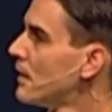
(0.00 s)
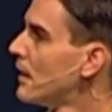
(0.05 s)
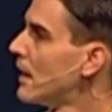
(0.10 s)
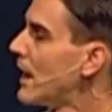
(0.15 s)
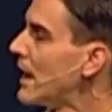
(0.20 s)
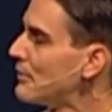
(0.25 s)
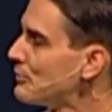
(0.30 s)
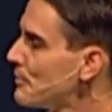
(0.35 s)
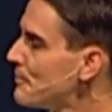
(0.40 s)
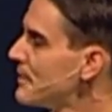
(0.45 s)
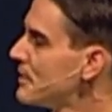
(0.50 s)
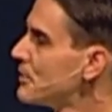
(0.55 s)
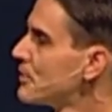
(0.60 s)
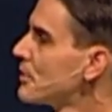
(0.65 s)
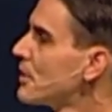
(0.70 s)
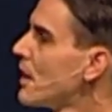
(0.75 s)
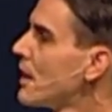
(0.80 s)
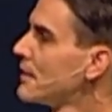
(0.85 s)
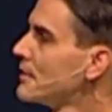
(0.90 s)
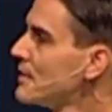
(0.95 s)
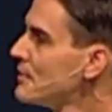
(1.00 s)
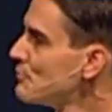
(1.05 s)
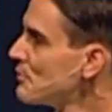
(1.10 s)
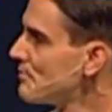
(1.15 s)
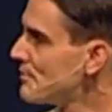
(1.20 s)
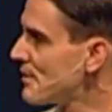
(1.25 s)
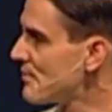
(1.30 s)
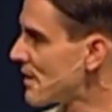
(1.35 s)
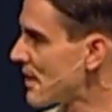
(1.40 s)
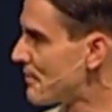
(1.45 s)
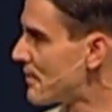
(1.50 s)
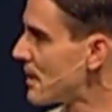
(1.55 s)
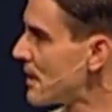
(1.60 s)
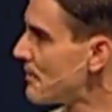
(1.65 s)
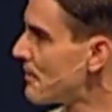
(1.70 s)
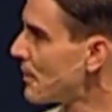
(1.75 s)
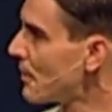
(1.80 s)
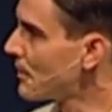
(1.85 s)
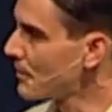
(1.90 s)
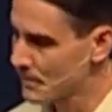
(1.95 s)
I will be your God and you will be my
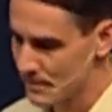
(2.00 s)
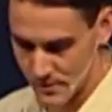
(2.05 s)
people.